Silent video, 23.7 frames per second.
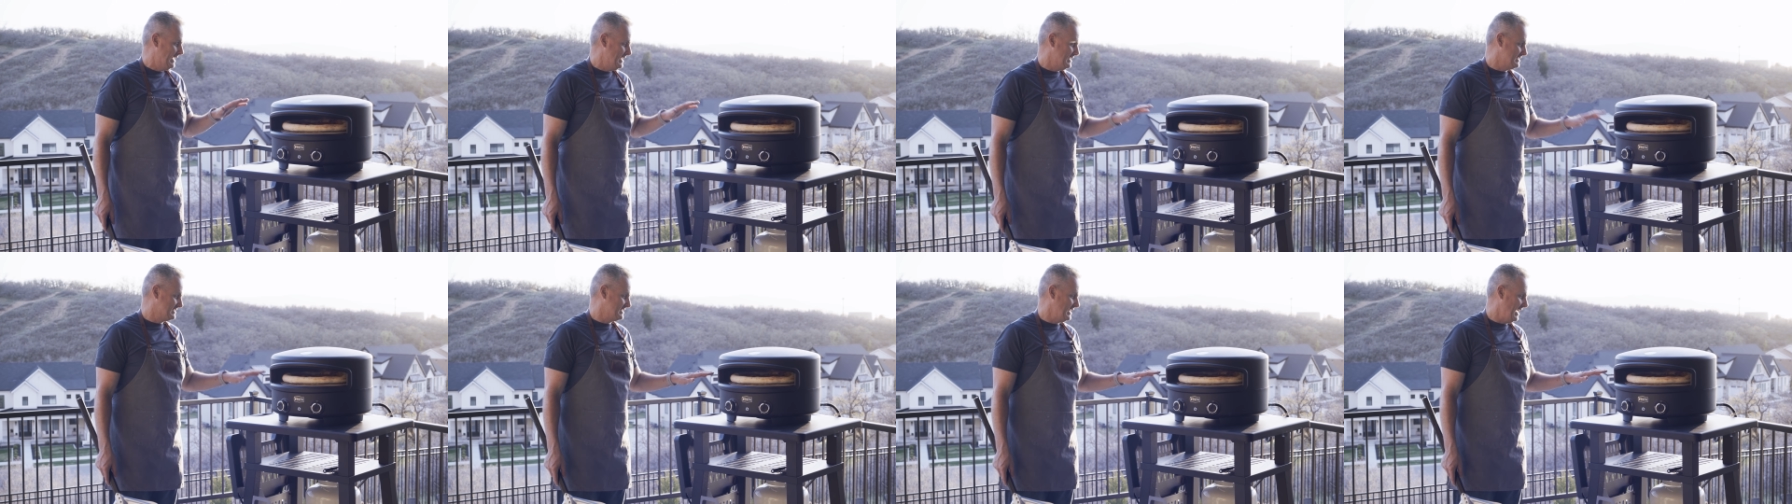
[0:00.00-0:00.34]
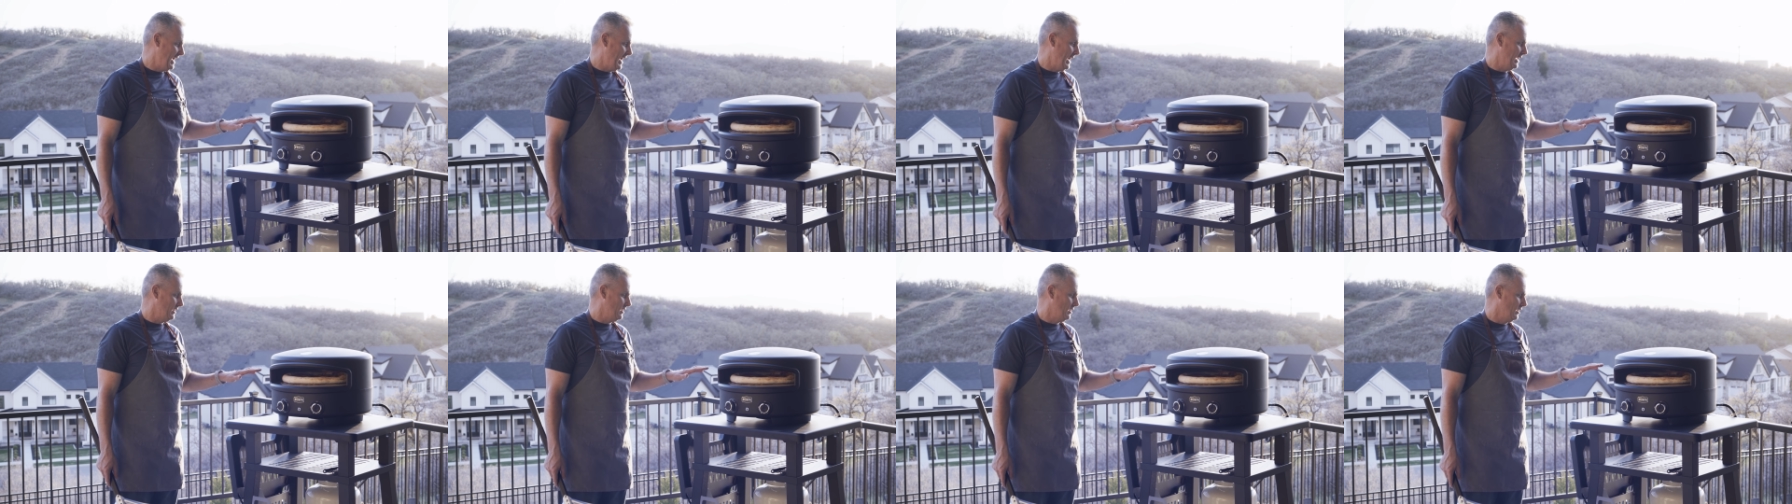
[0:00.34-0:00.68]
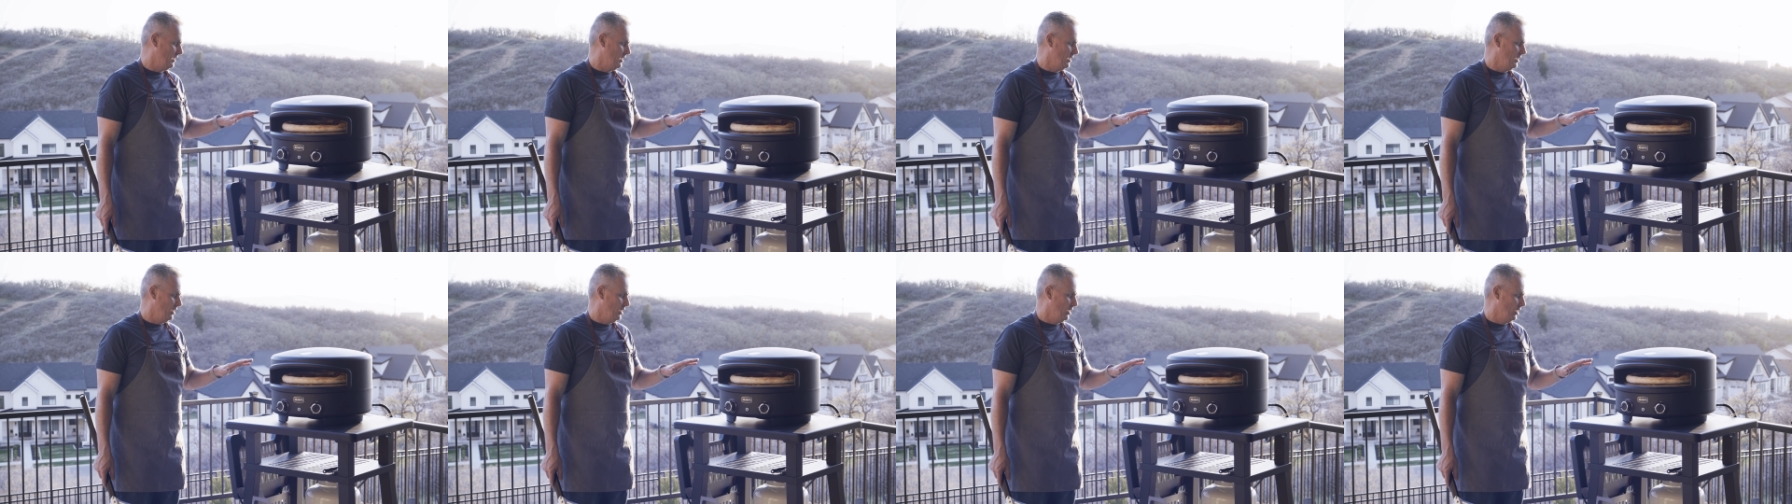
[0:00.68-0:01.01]
is that
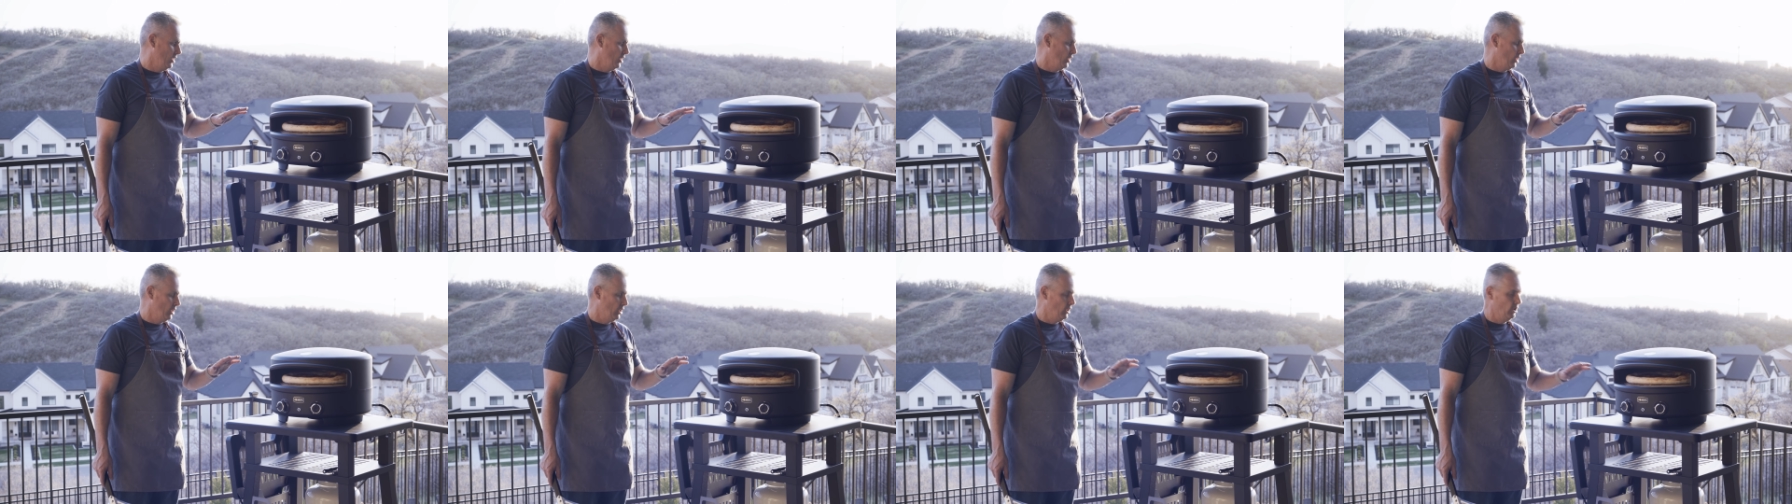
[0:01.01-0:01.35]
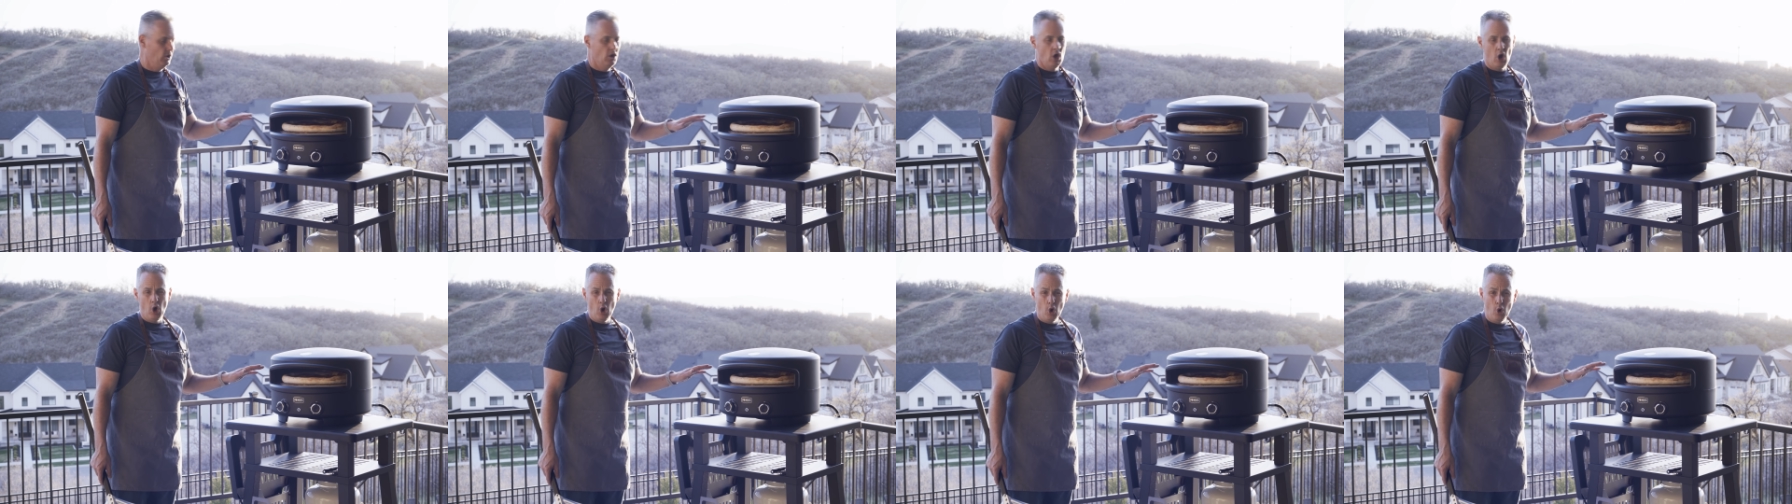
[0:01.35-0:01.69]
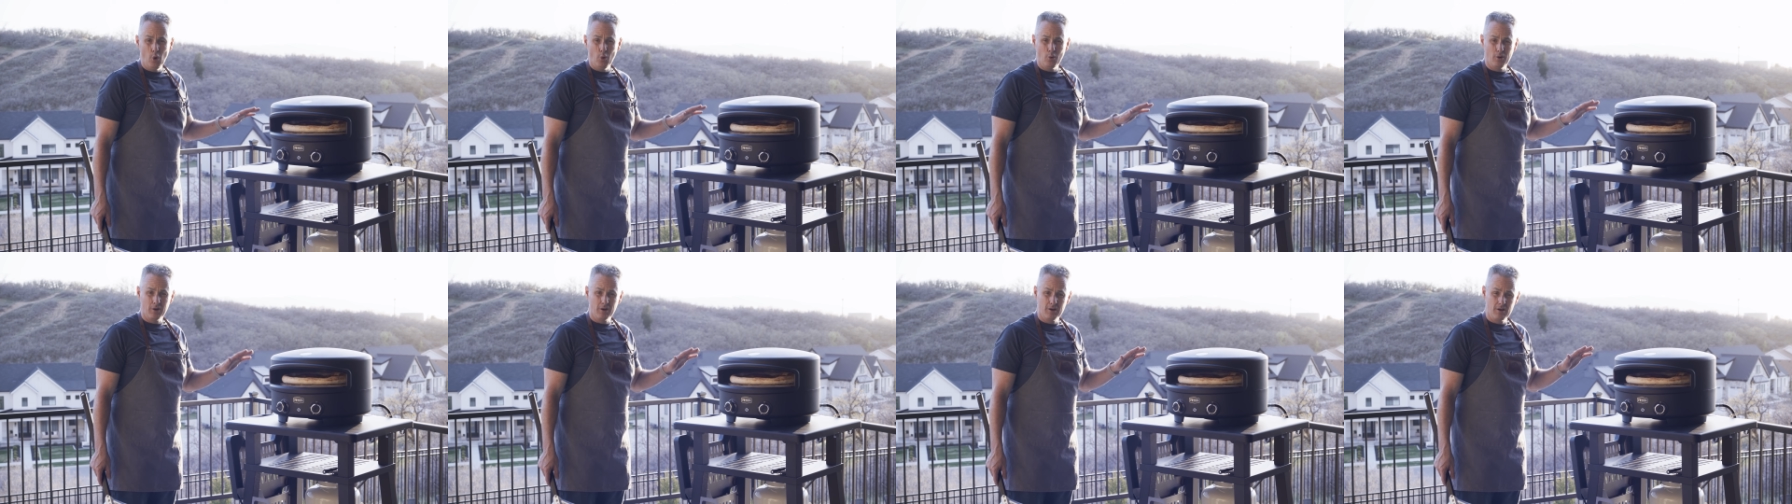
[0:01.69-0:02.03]

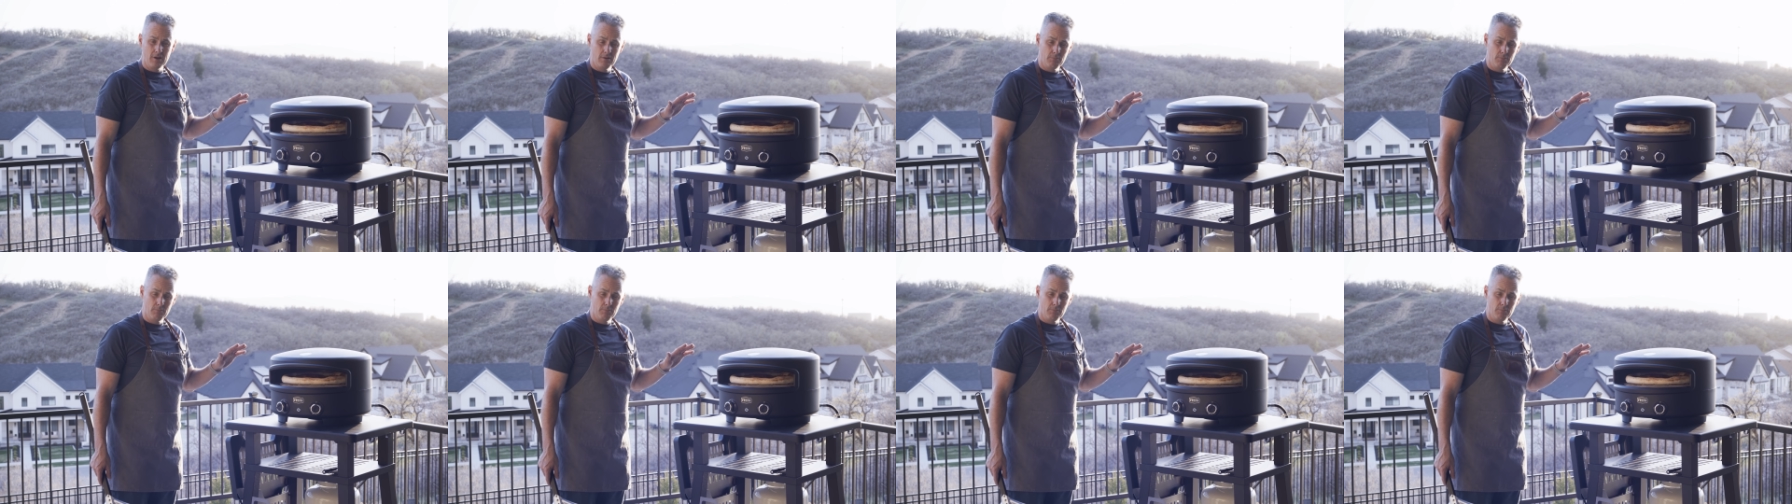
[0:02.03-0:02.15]
no